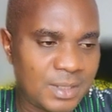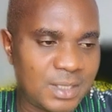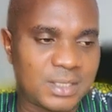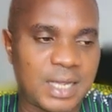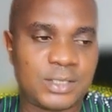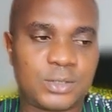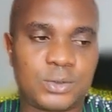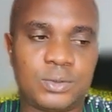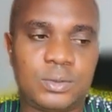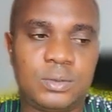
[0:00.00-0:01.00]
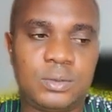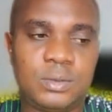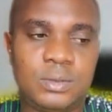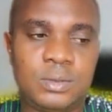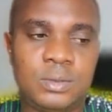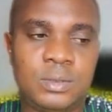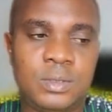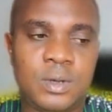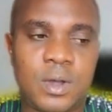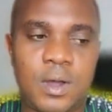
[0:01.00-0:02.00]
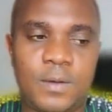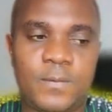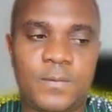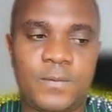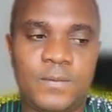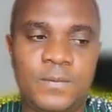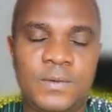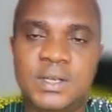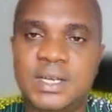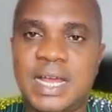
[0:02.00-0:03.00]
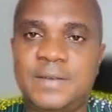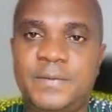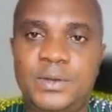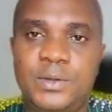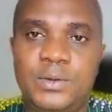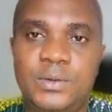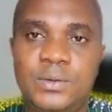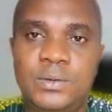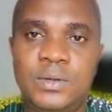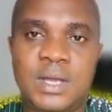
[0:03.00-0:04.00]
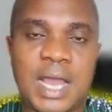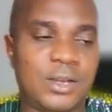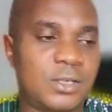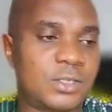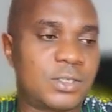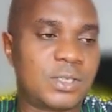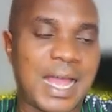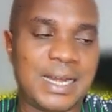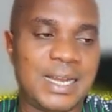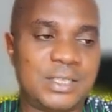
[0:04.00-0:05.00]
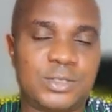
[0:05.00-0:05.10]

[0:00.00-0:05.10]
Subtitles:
the title of that video I just added